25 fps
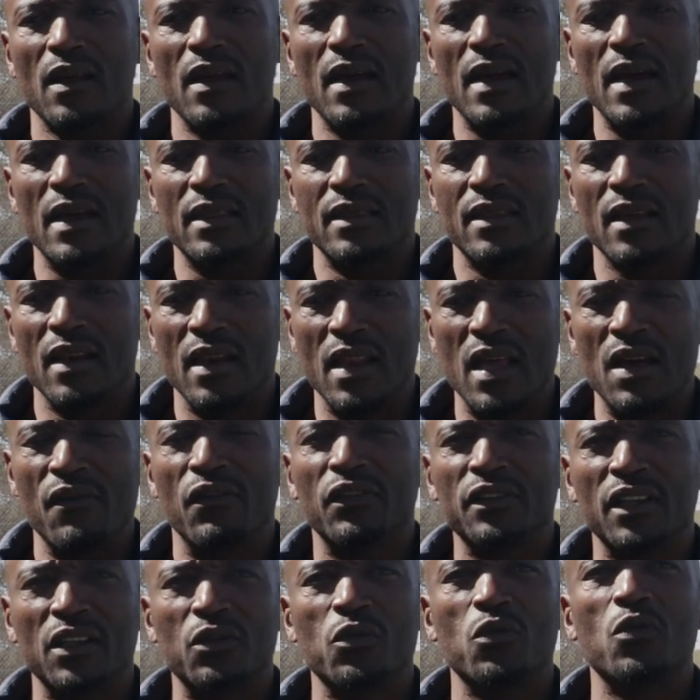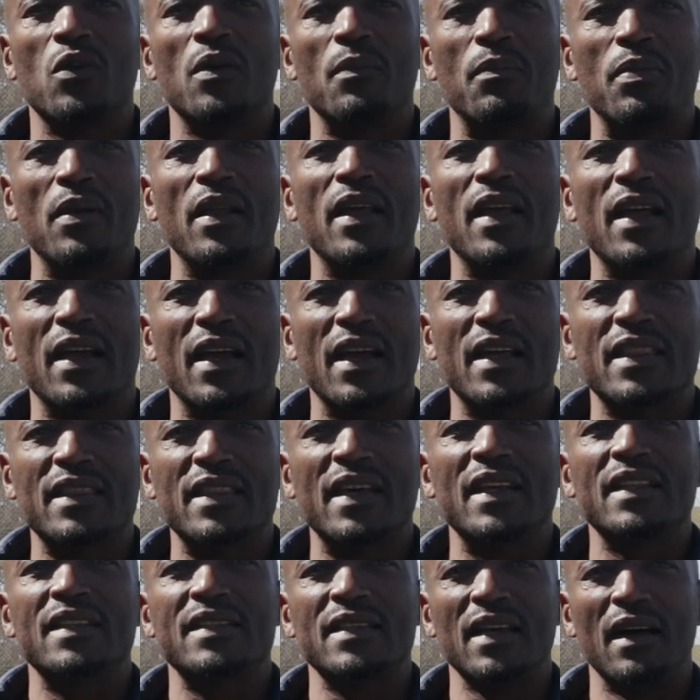at the level that we were playing at
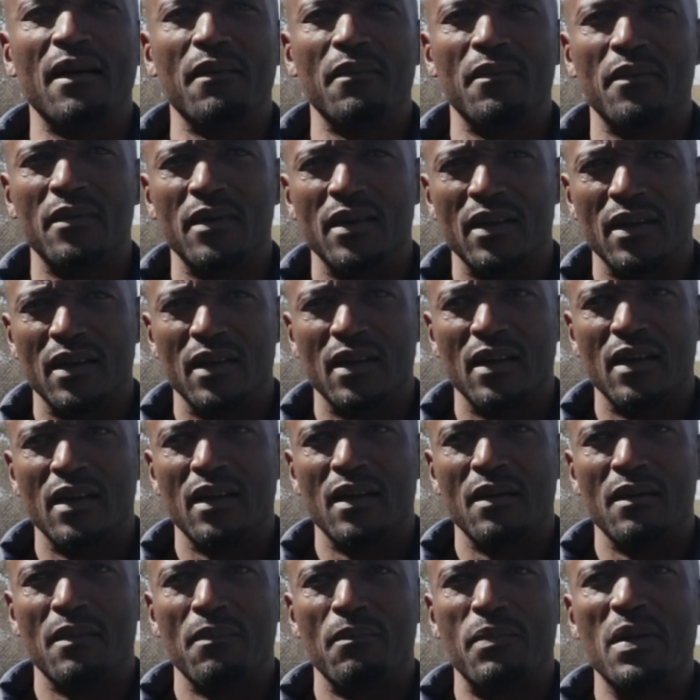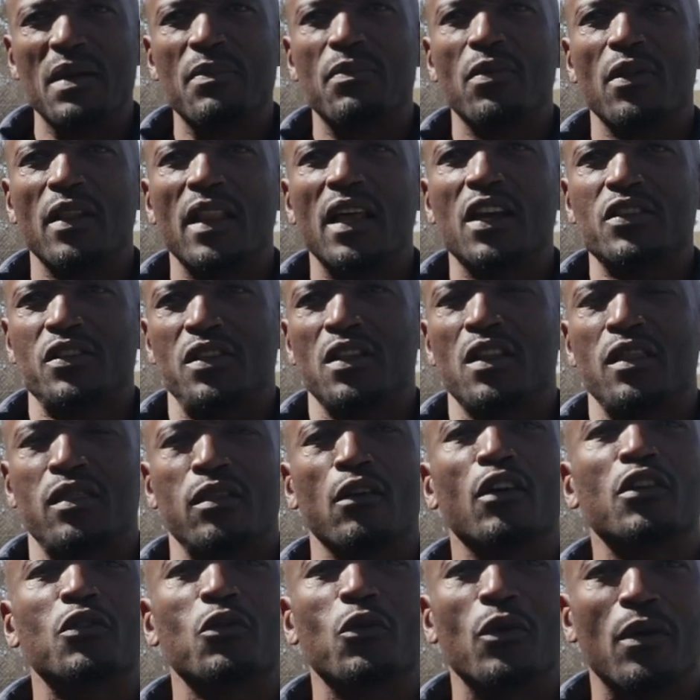that time, people actually
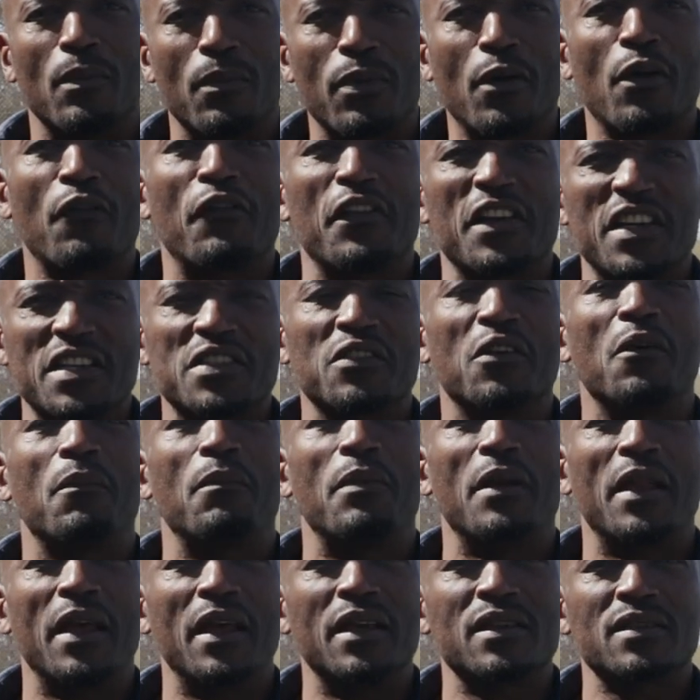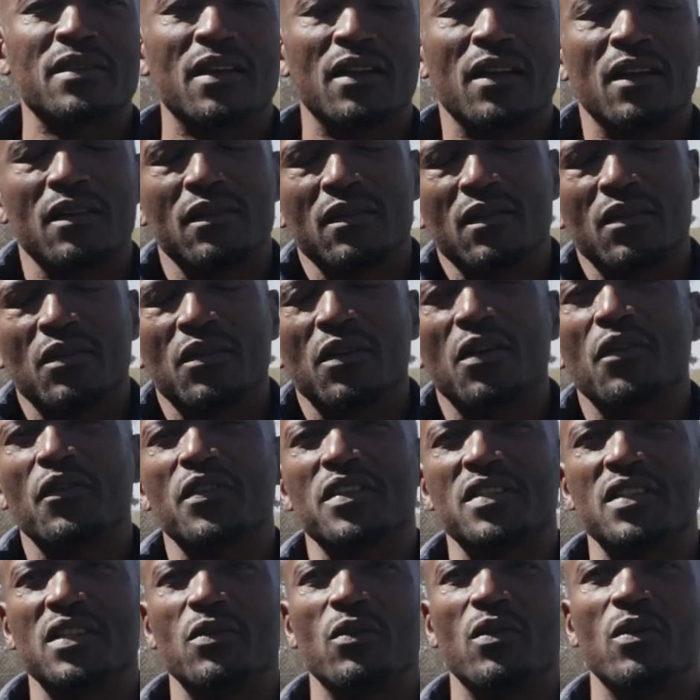thought we were professional players, and
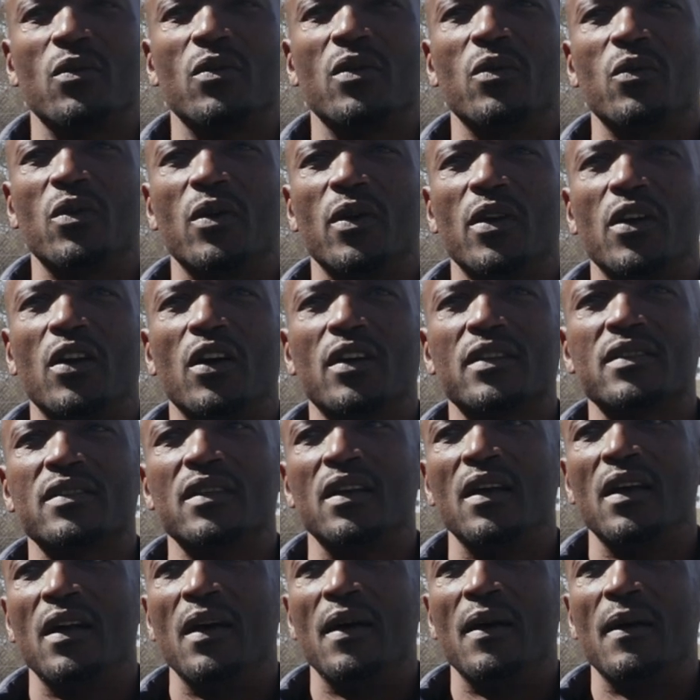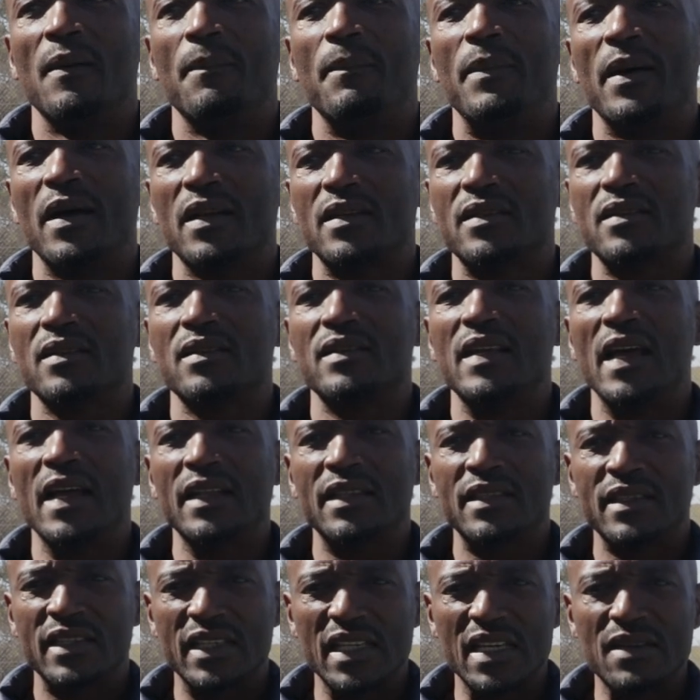obviously we were not. But
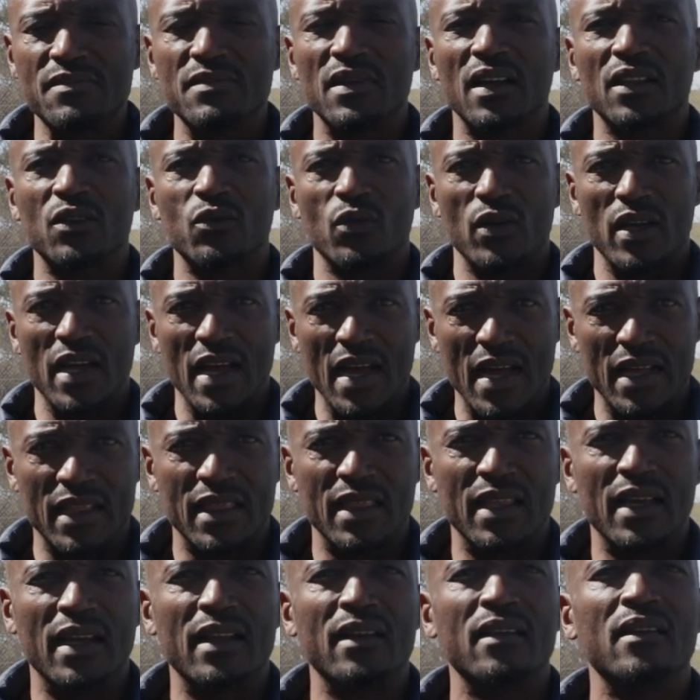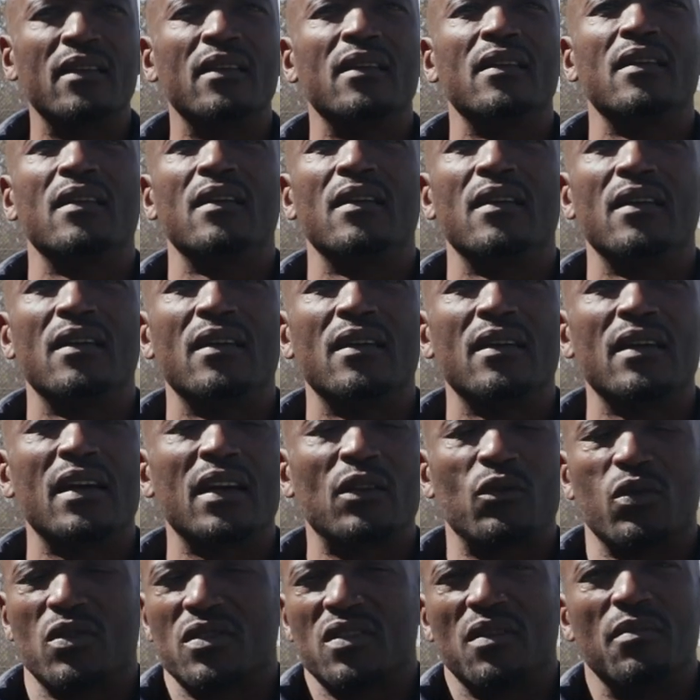that team that we had then,
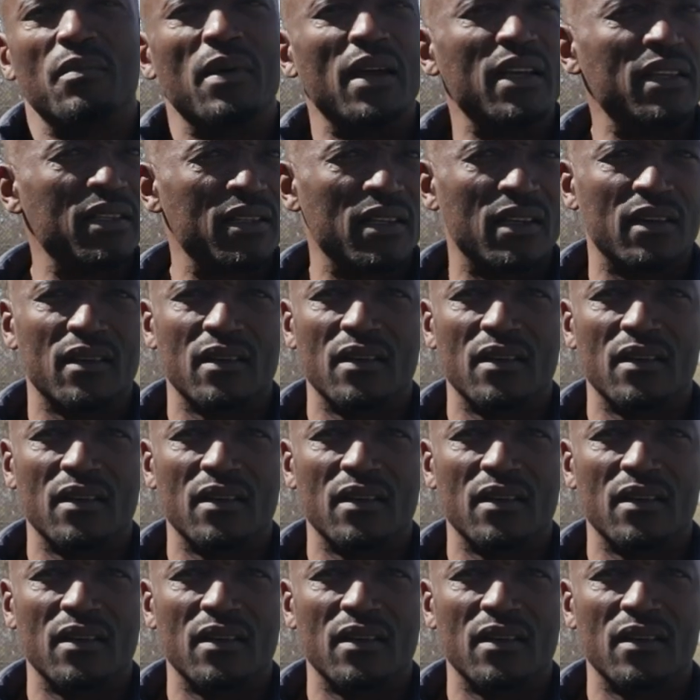it was amazing.